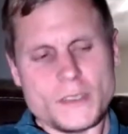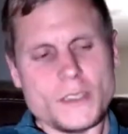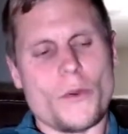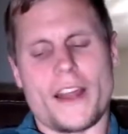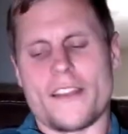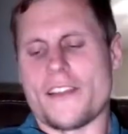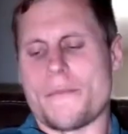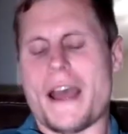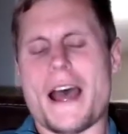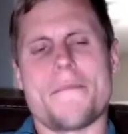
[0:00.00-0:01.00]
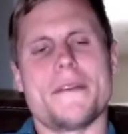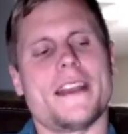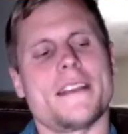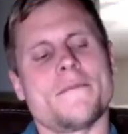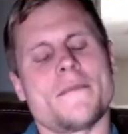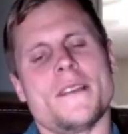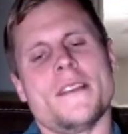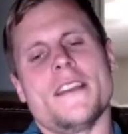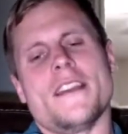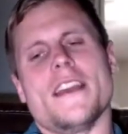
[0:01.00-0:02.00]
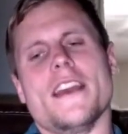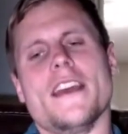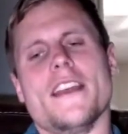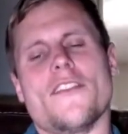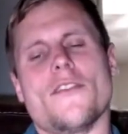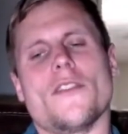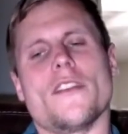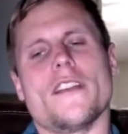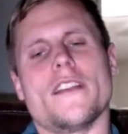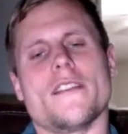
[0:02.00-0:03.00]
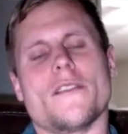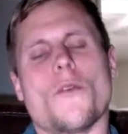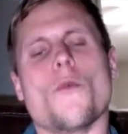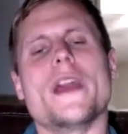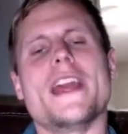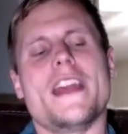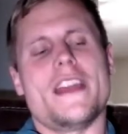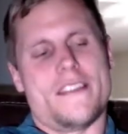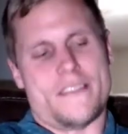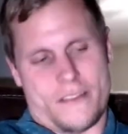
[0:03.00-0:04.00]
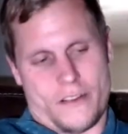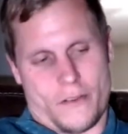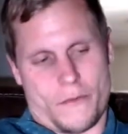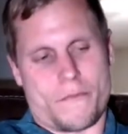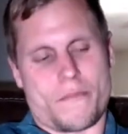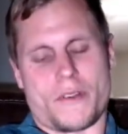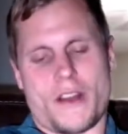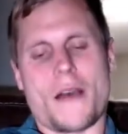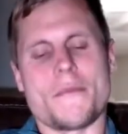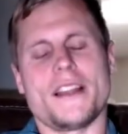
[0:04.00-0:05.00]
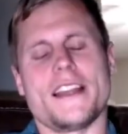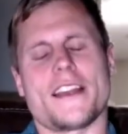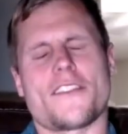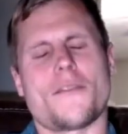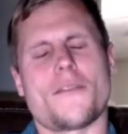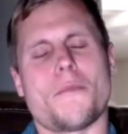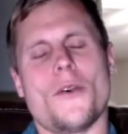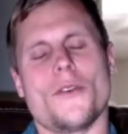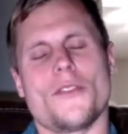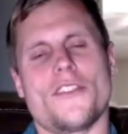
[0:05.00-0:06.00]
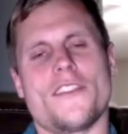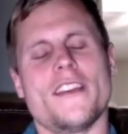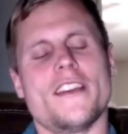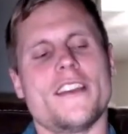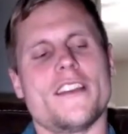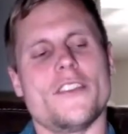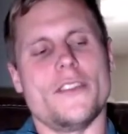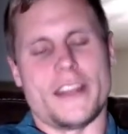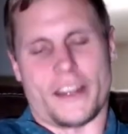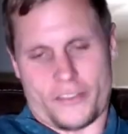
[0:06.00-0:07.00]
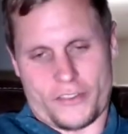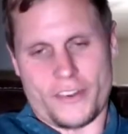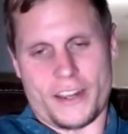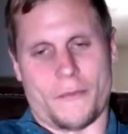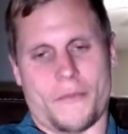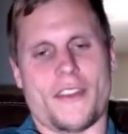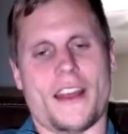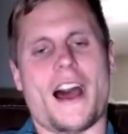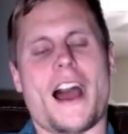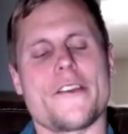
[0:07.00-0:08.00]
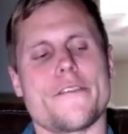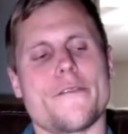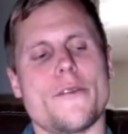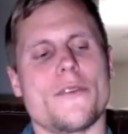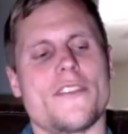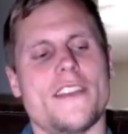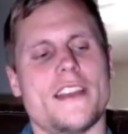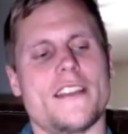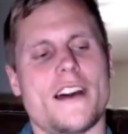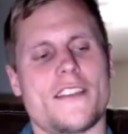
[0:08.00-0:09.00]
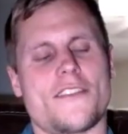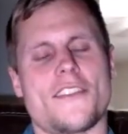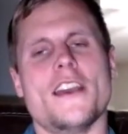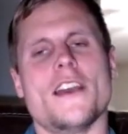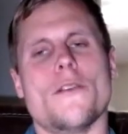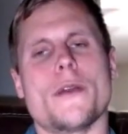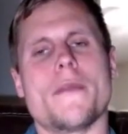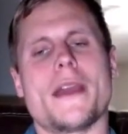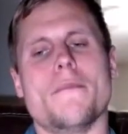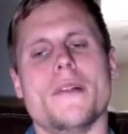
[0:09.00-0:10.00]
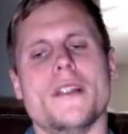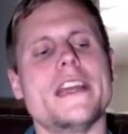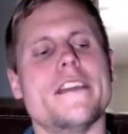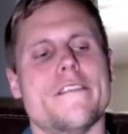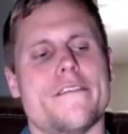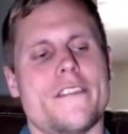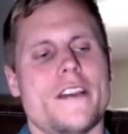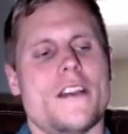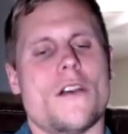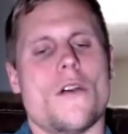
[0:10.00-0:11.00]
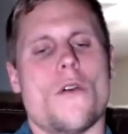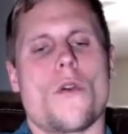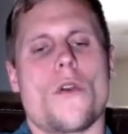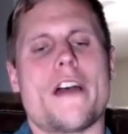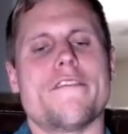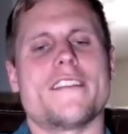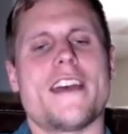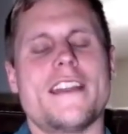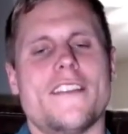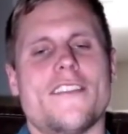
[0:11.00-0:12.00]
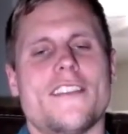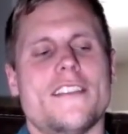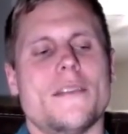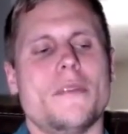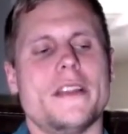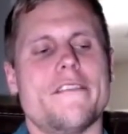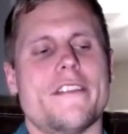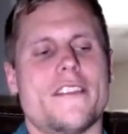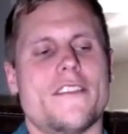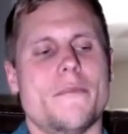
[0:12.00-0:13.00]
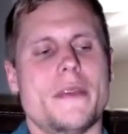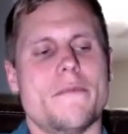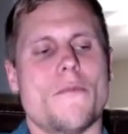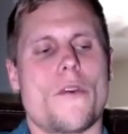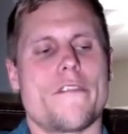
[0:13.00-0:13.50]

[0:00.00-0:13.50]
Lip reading: what ends up happening is we are predominantly exposed to the extremes at a higher frequency, and thus we may believe or have a tendency to believe it to be more